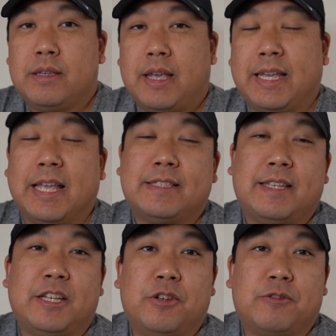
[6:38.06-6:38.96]
I can't
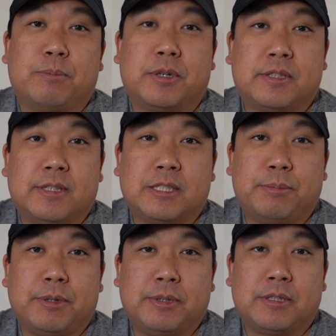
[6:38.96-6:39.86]
say I know from personal
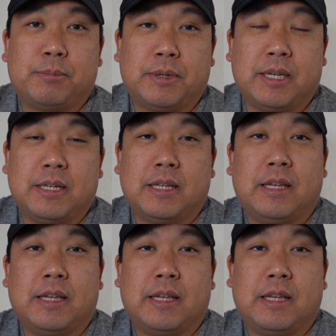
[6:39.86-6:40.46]
experience, but